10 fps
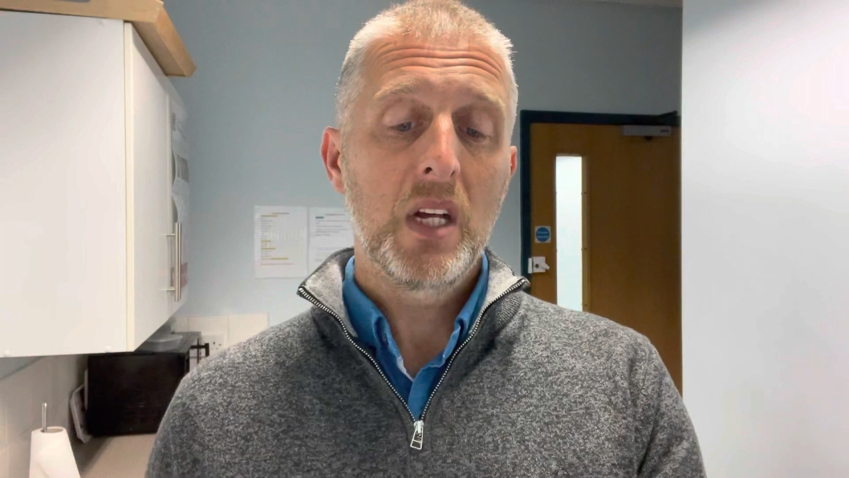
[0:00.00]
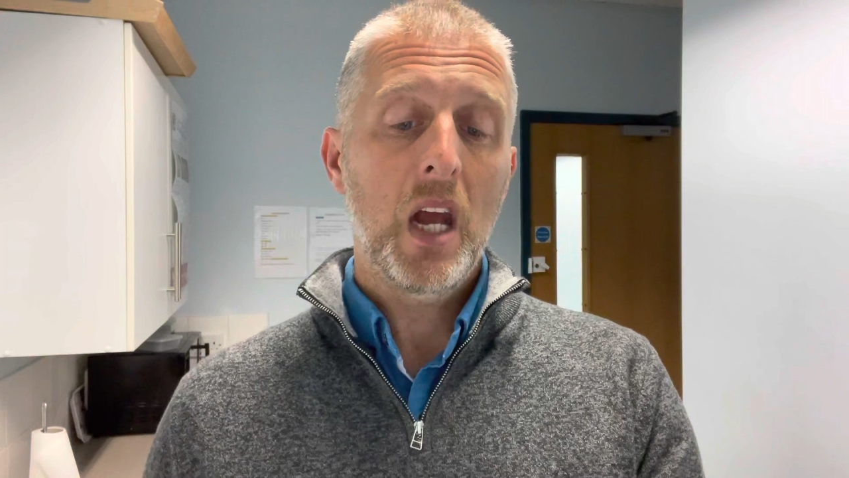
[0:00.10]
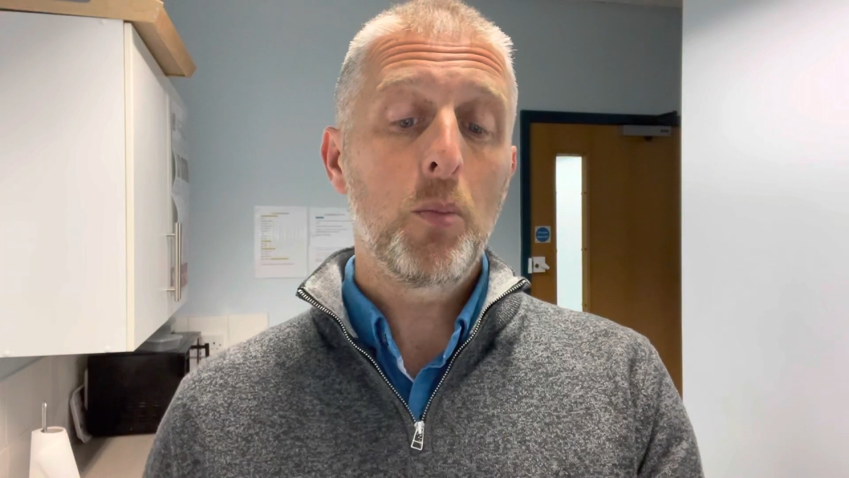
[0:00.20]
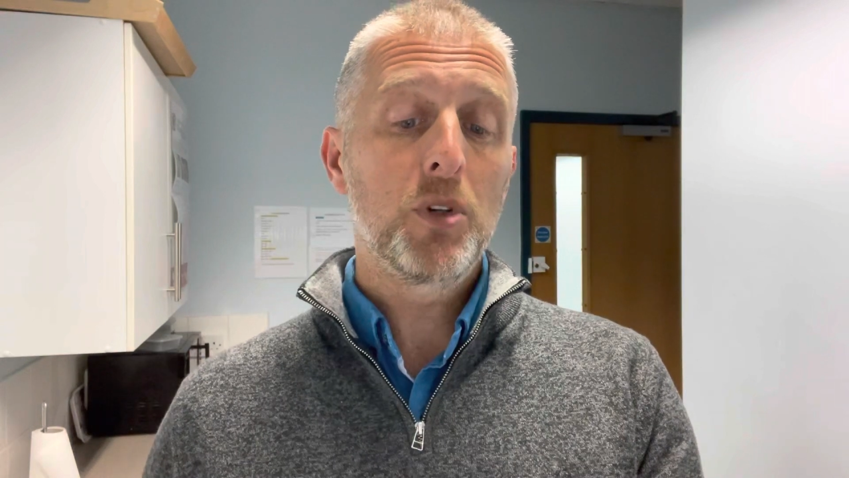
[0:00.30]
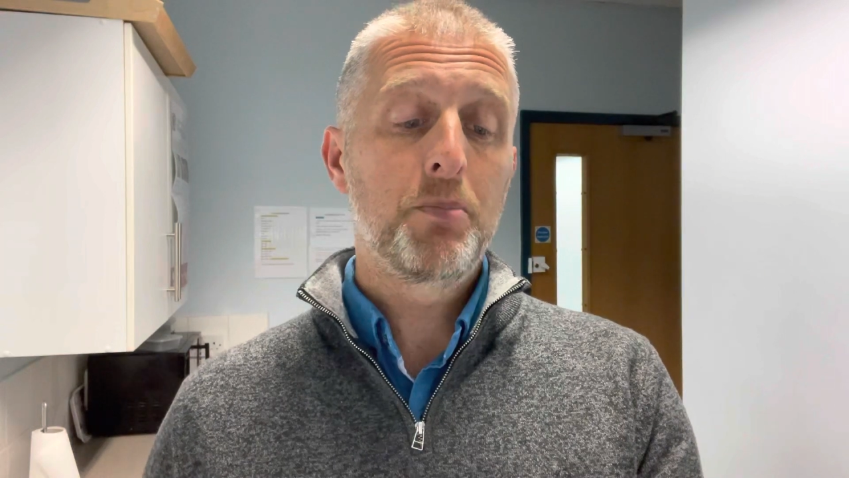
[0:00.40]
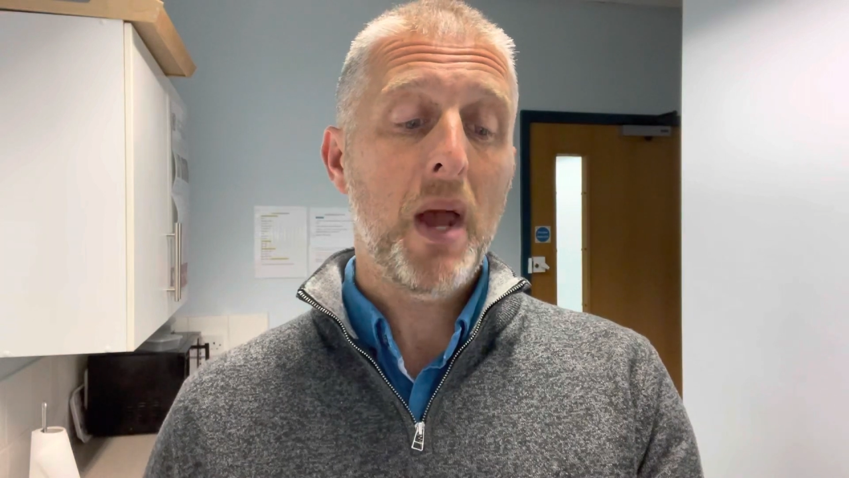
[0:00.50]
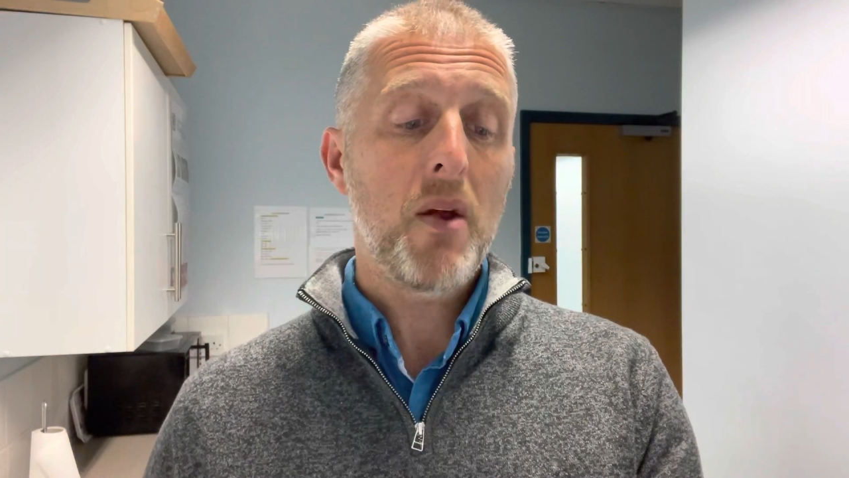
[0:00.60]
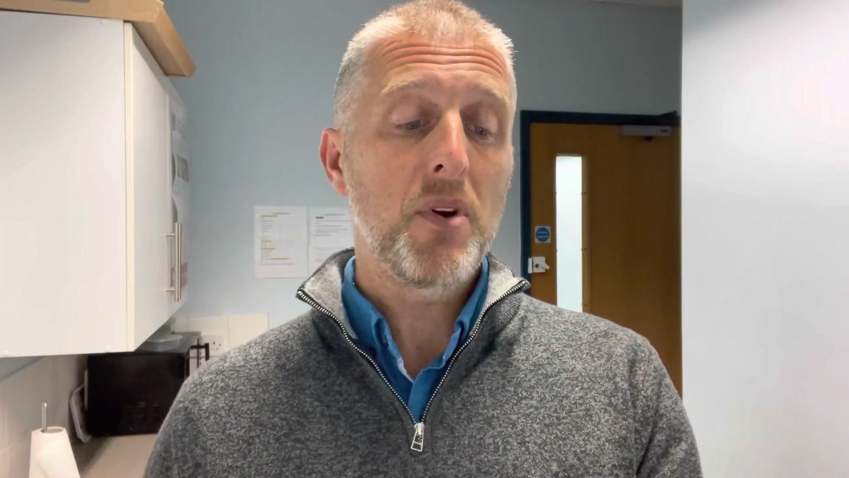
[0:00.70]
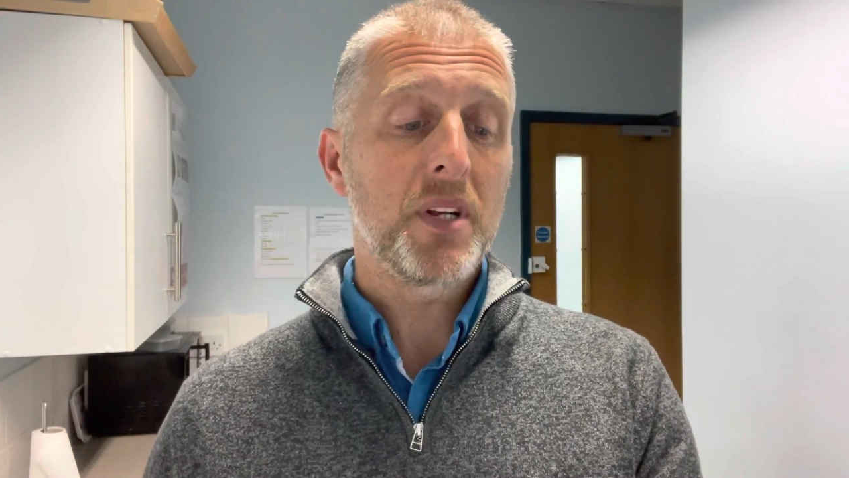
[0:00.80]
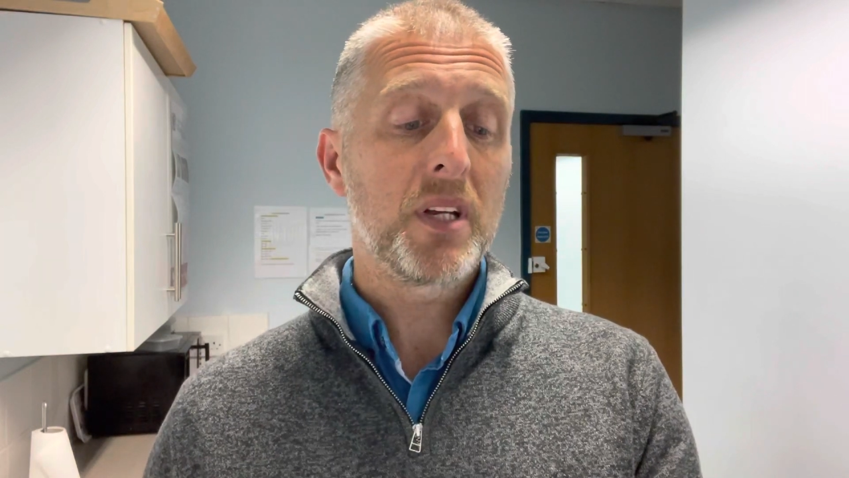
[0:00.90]
and was
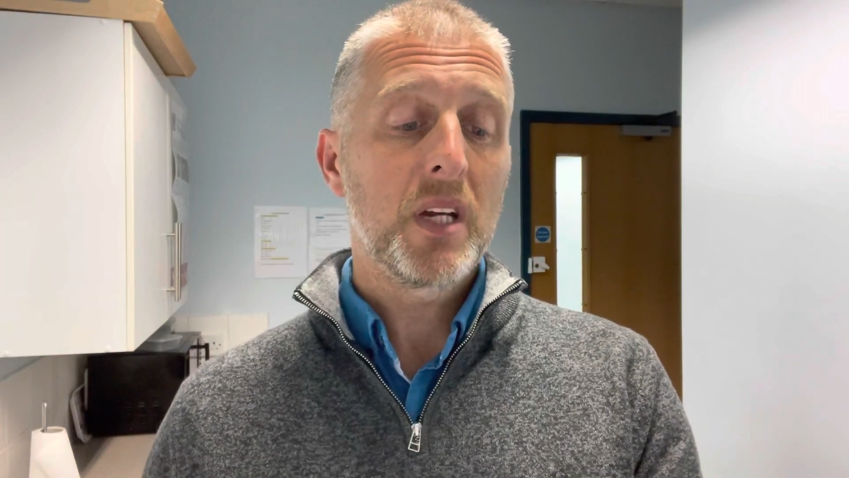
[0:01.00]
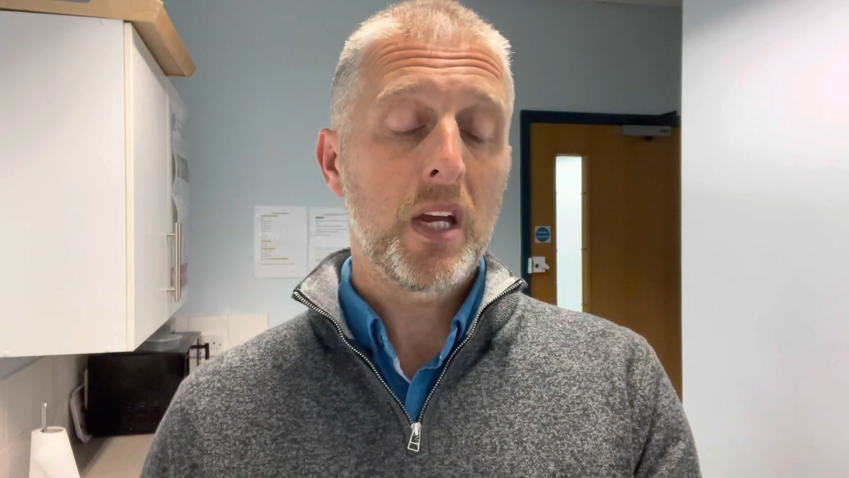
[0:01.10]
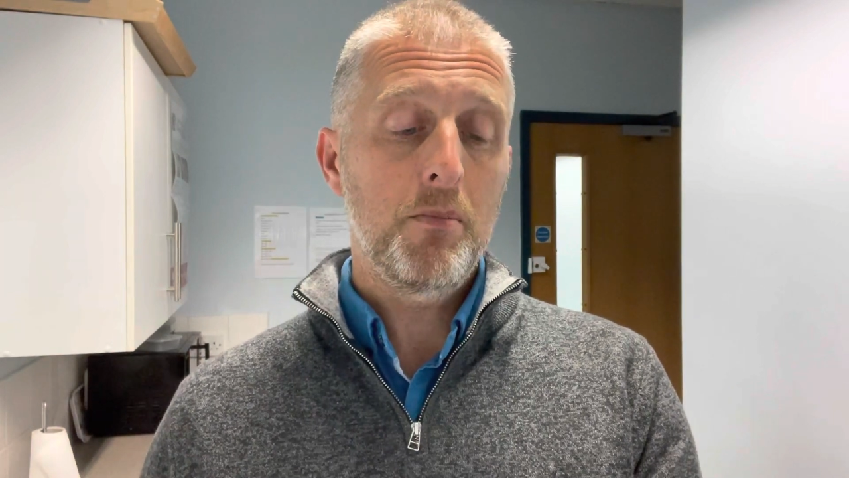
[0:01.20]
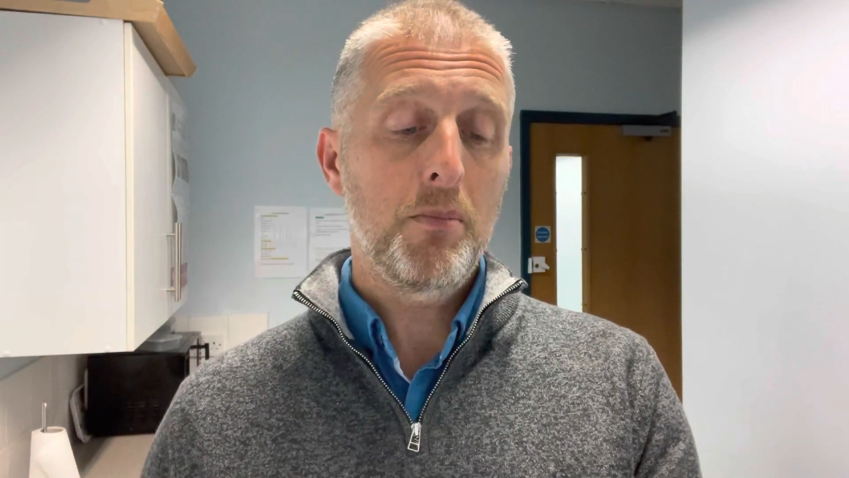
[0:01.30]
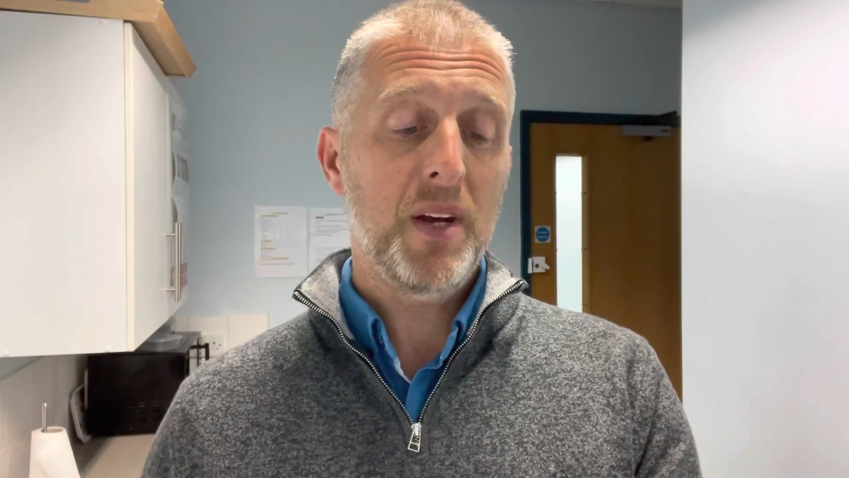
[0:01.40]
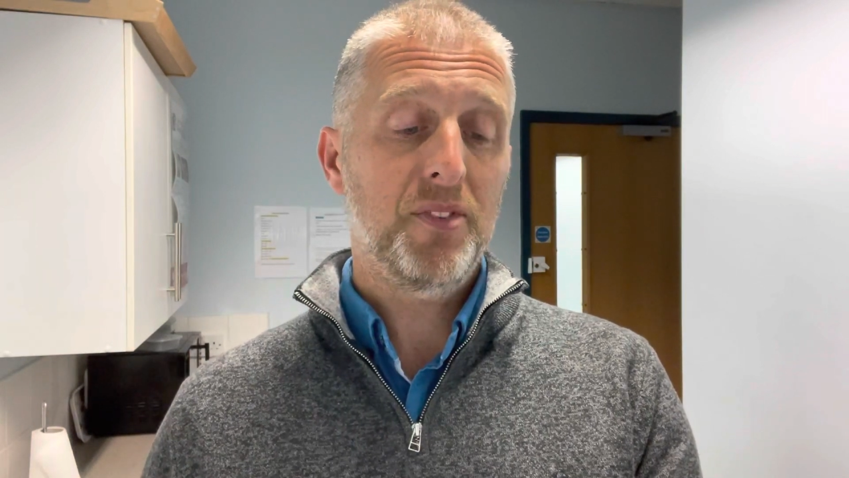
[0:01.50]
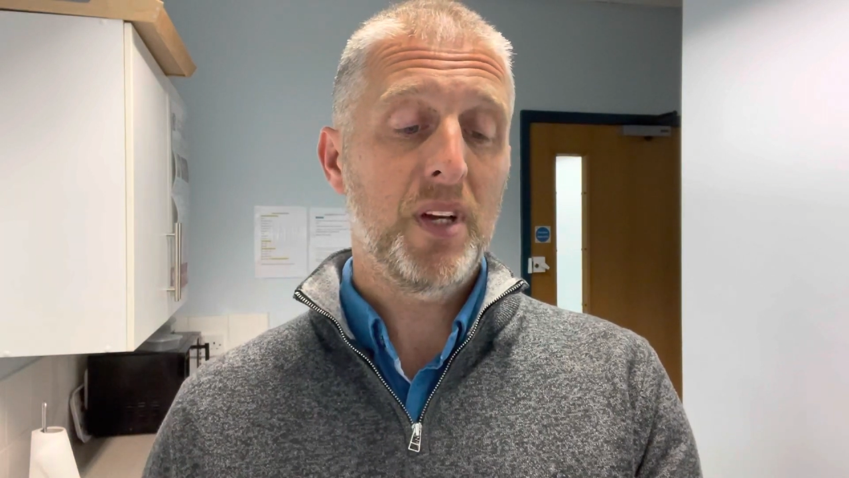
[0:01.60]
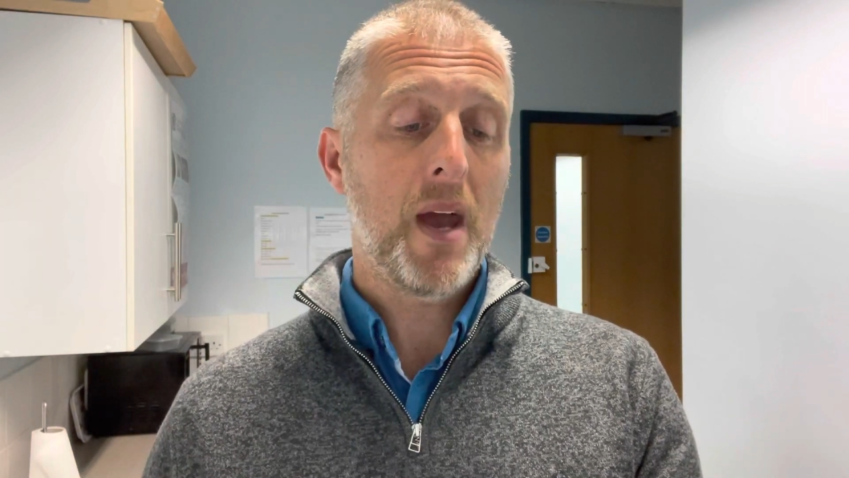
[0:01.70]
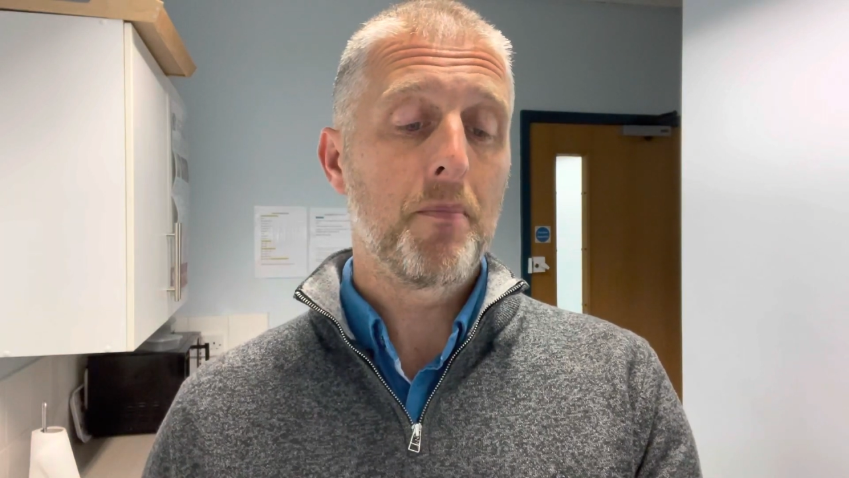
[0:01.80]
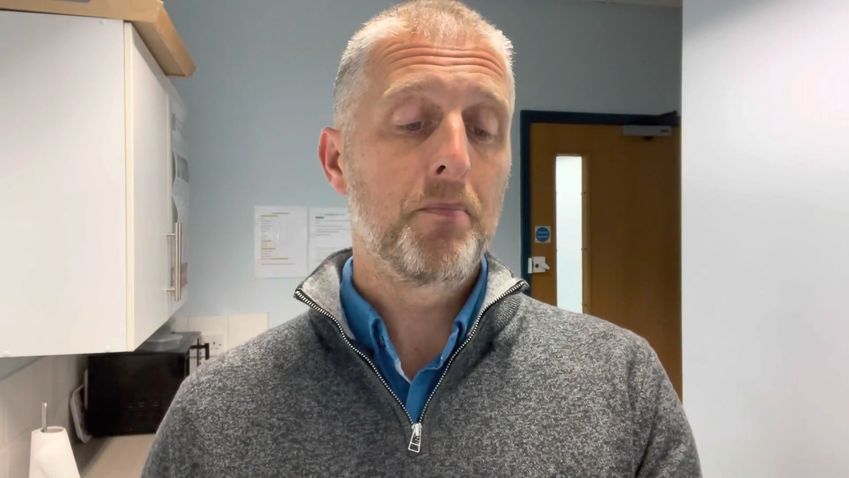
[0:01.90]
buried in
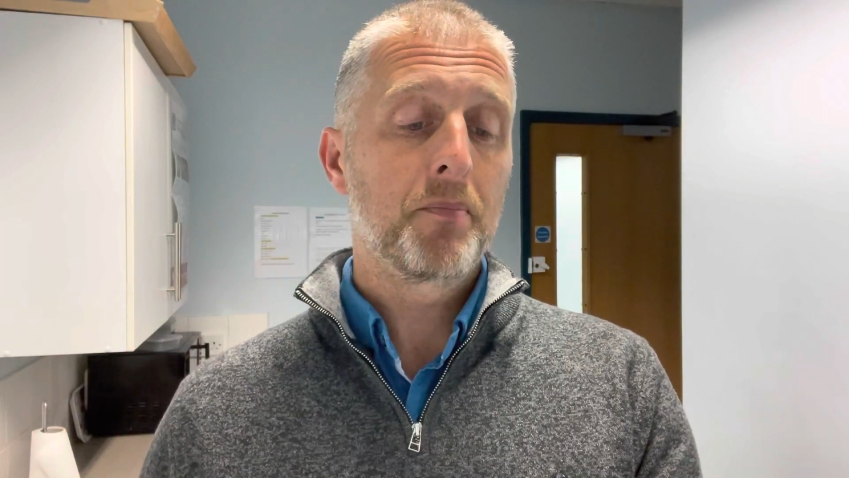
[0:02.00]
Bethlehem.